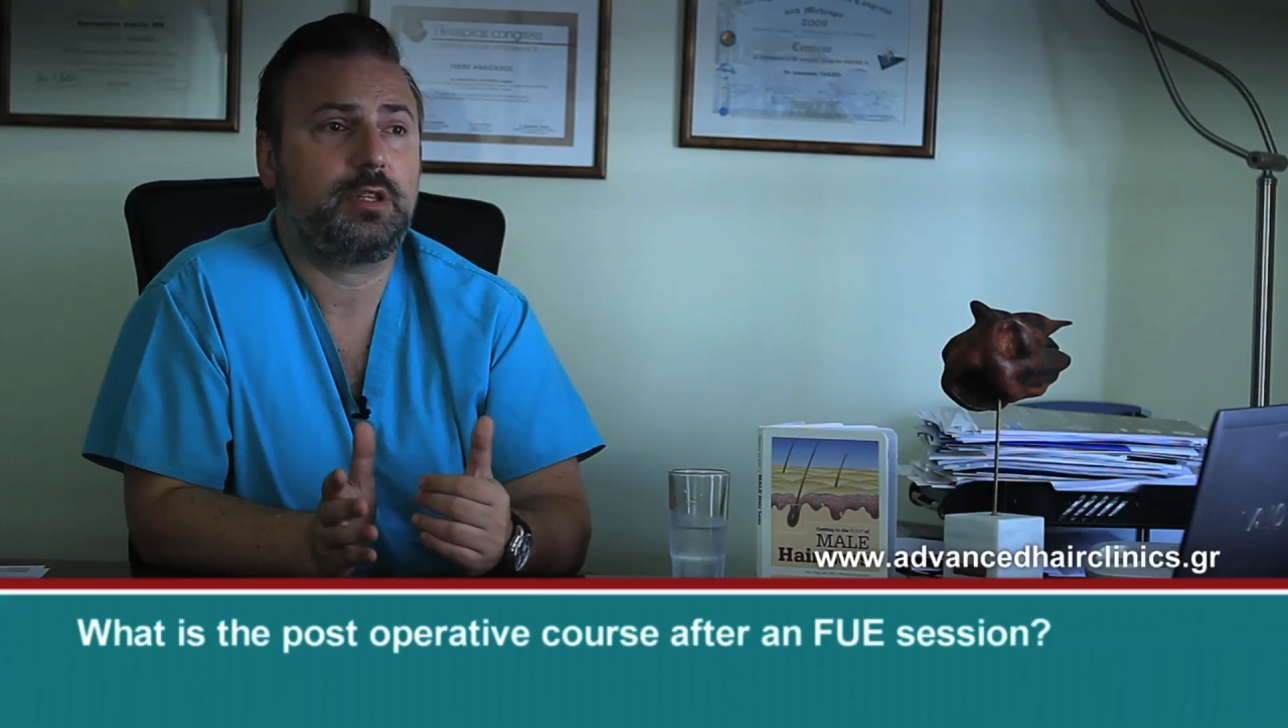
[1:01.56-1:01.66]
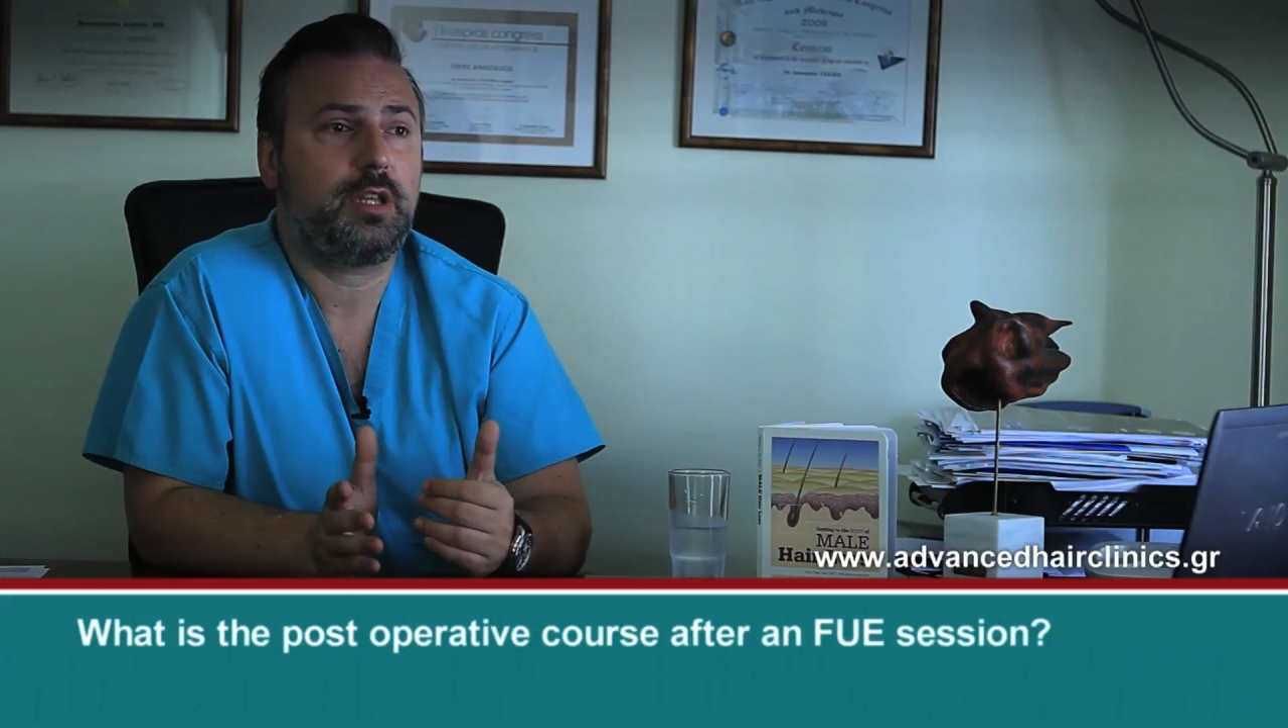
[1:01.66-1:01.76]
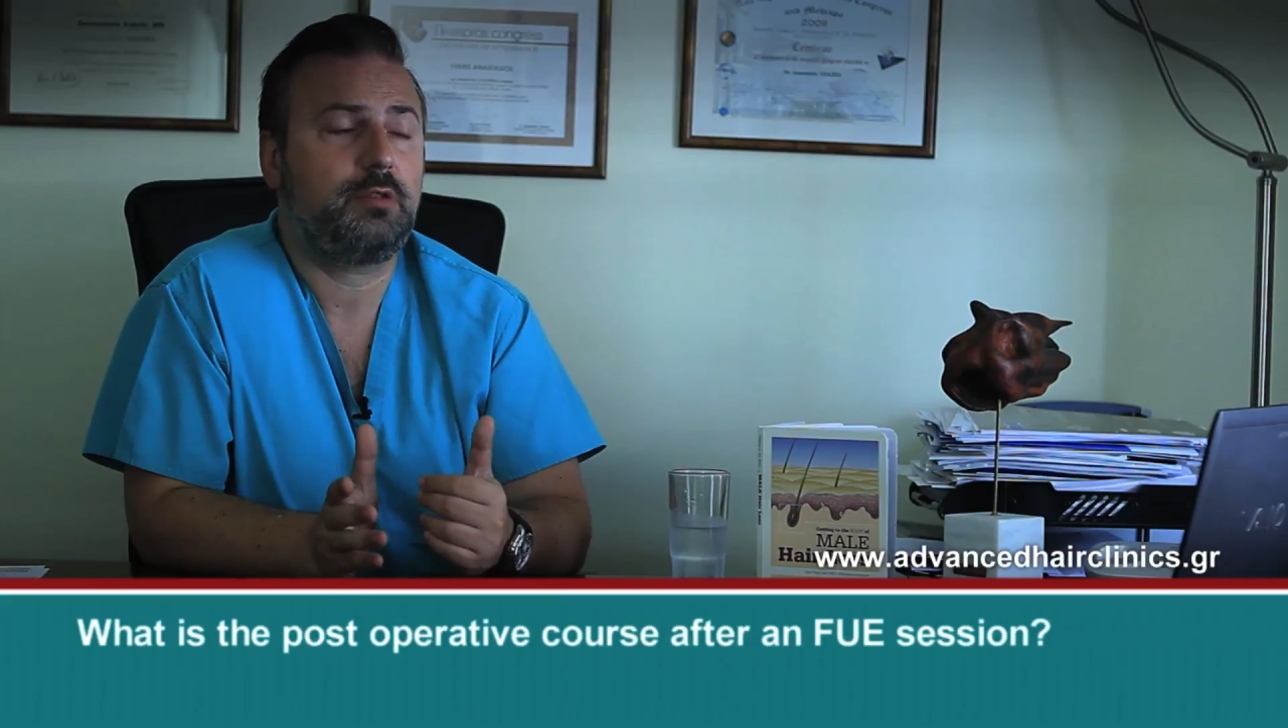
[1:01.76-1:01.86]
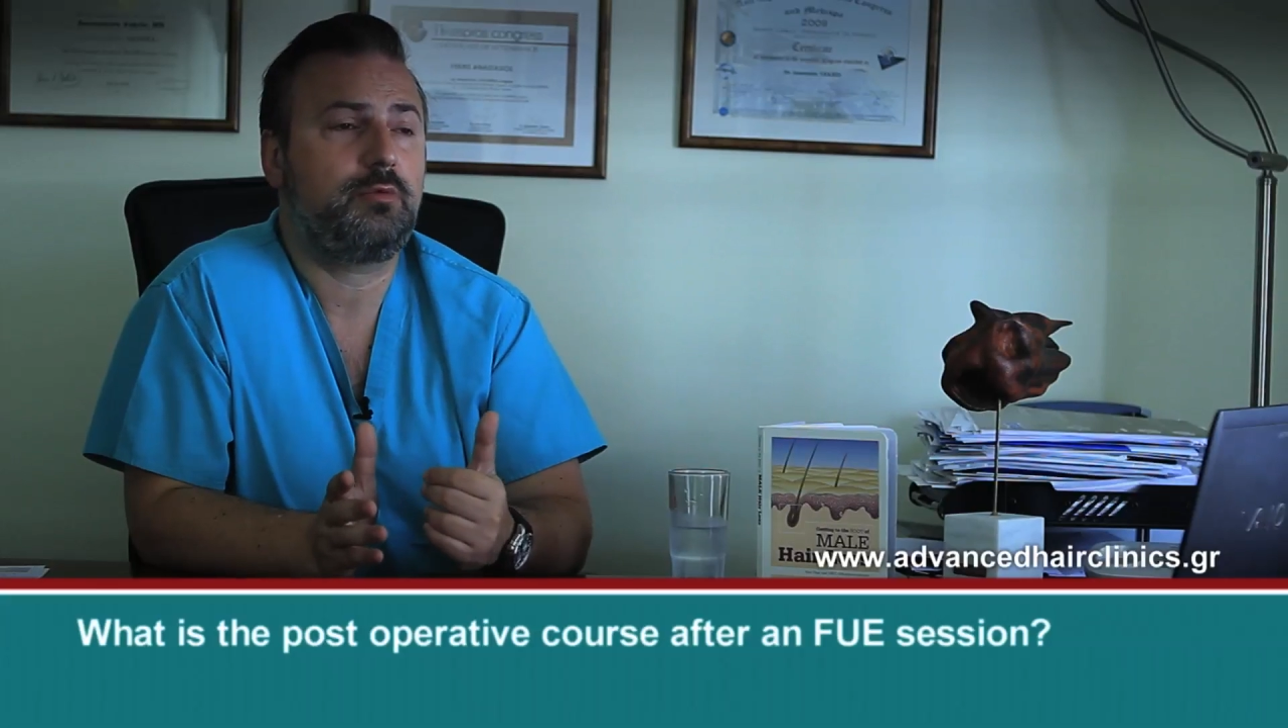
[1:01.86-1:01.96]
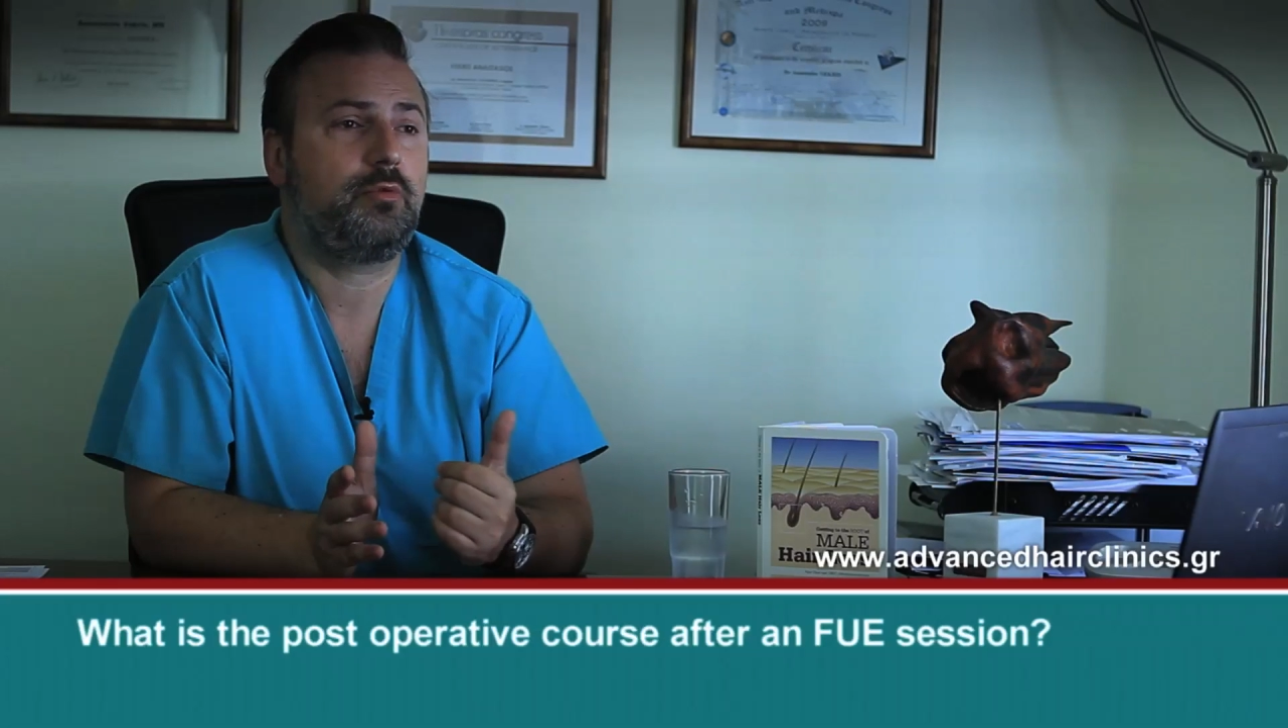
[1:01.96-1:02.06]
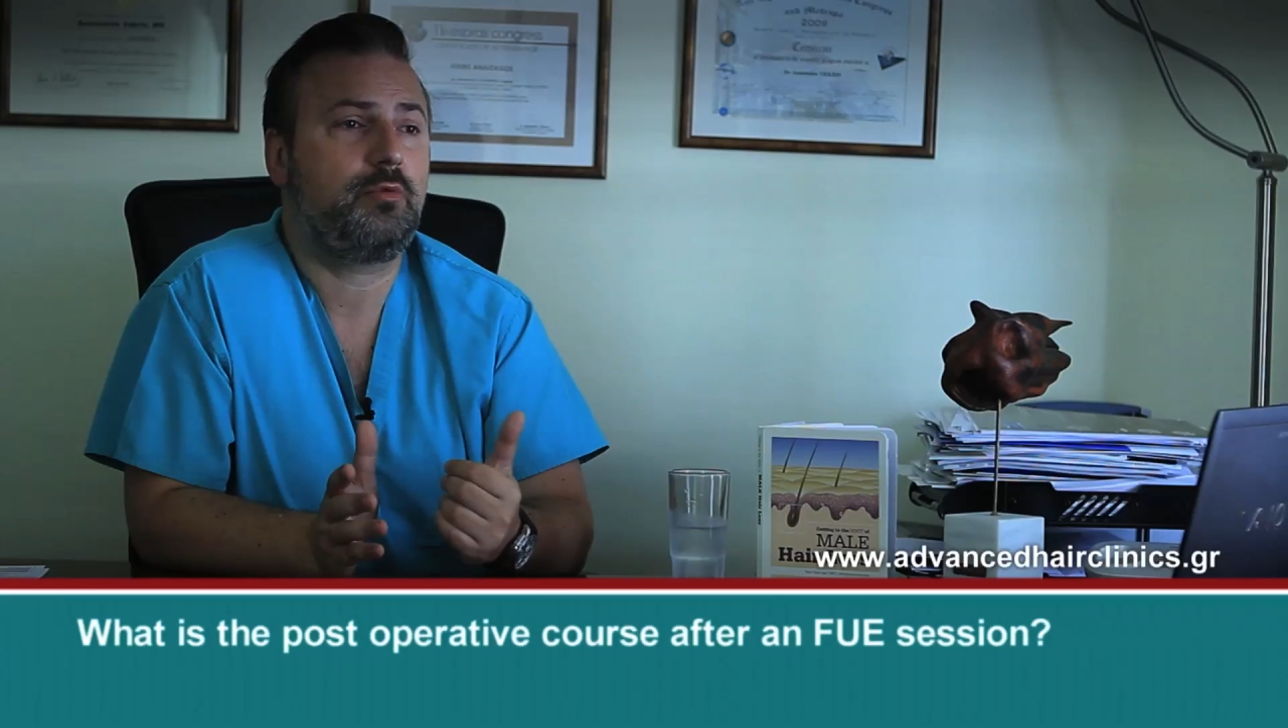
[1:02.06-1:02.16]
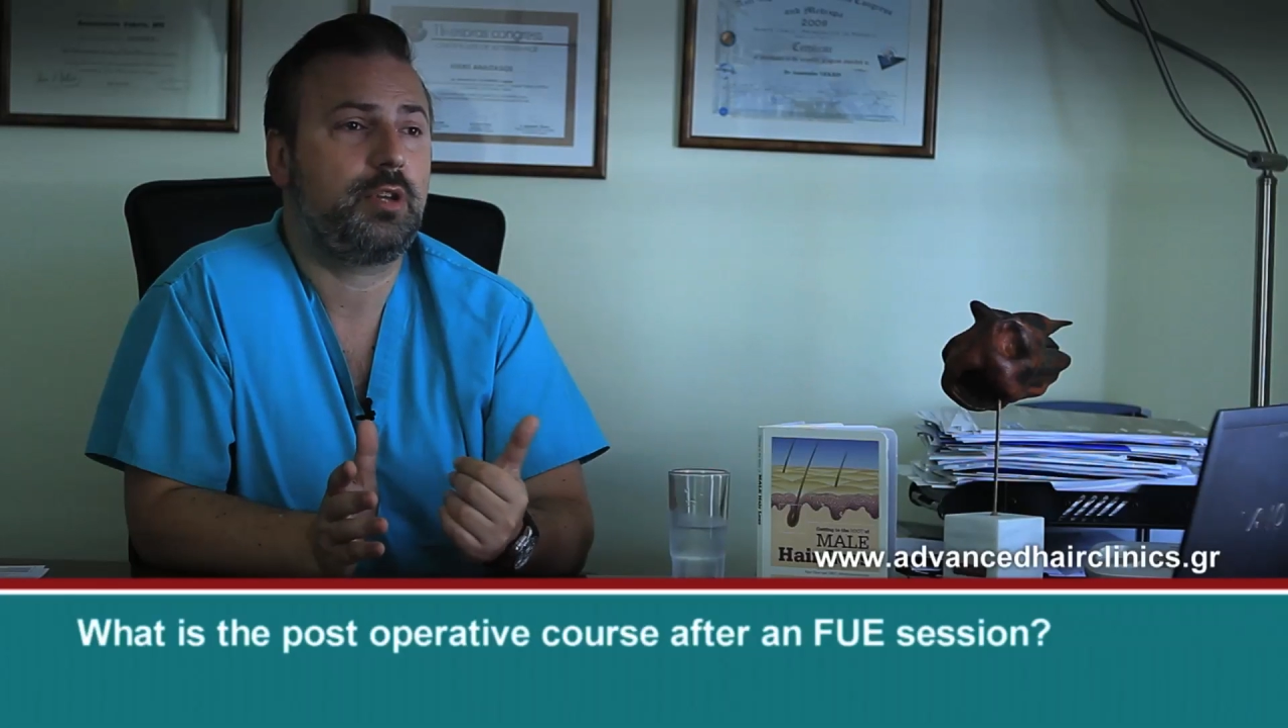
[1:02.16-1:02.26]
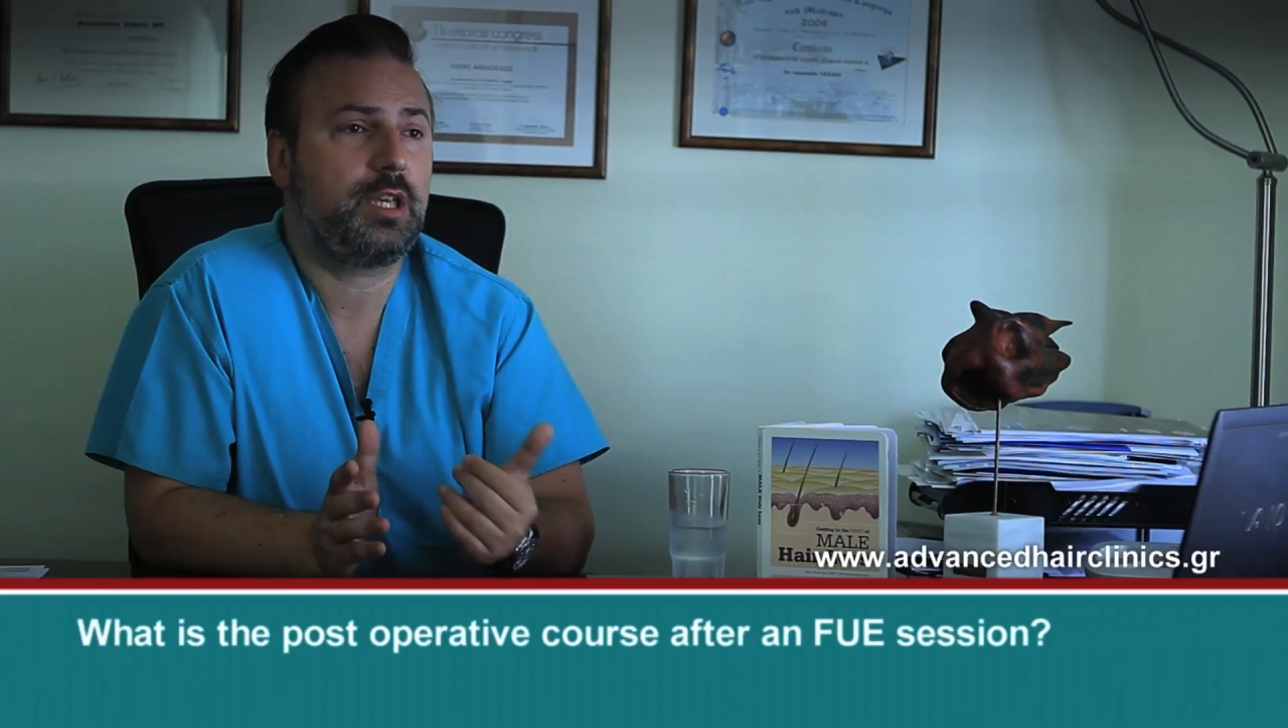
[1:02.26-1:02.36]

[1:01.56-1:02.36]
return to